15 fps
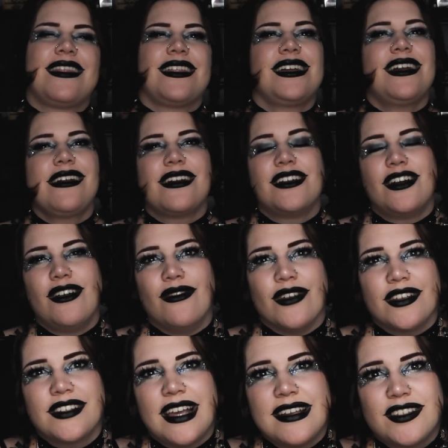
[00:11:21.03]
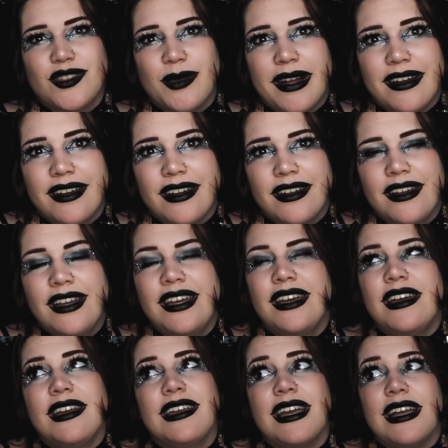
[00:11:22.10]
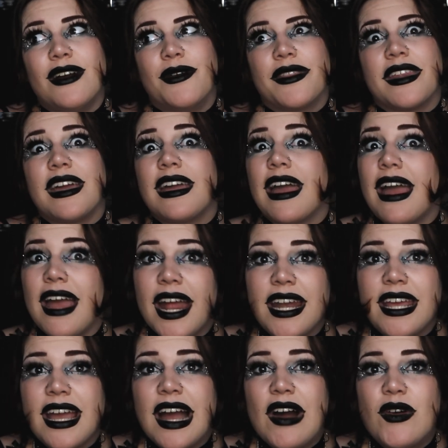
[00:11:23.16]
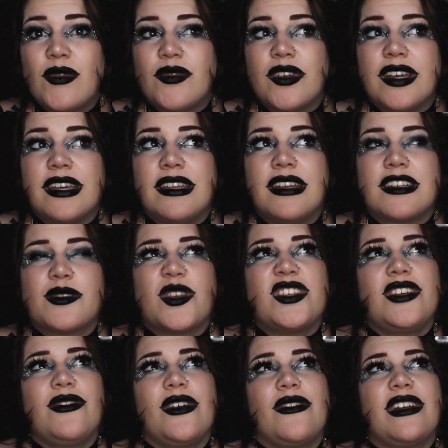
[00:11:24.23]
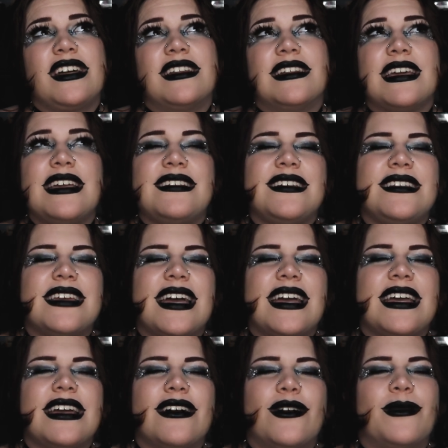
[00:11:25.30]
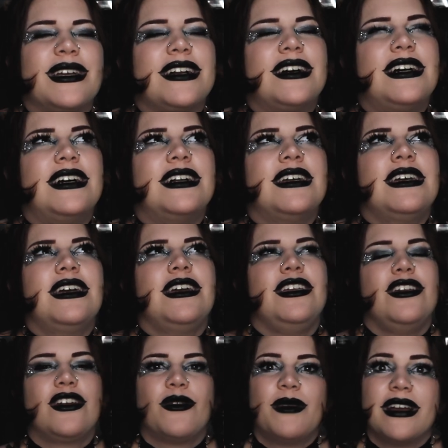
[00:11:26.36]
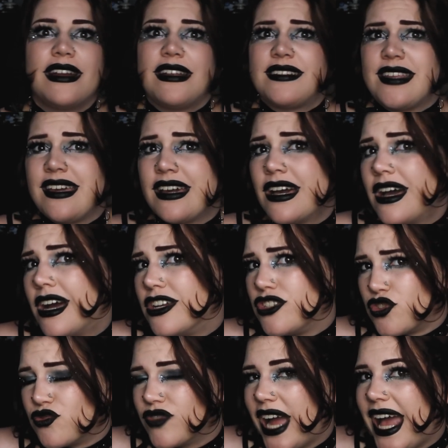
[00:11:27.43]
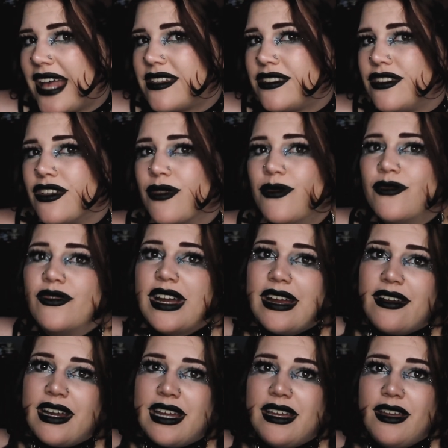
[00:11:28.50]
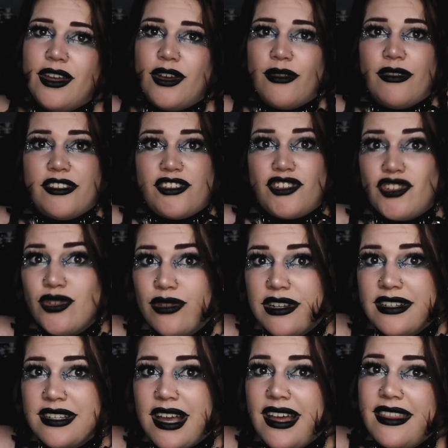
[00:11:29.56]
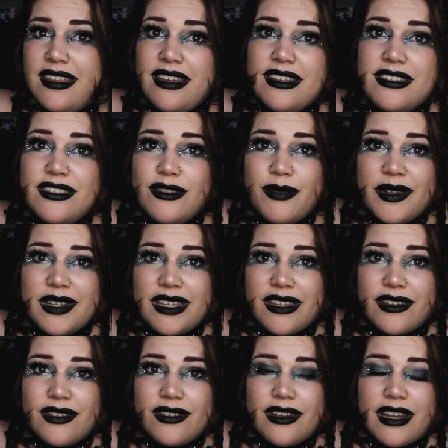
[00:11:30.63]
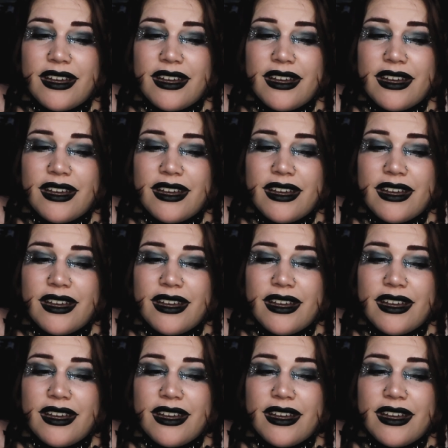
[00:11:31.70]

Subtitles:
think a good oversized sweater can go with like any outfit, especially if you're having a lazy day. Oh my god. You can wear it as like a dress. You can wear it with shorts. I think it's super cute.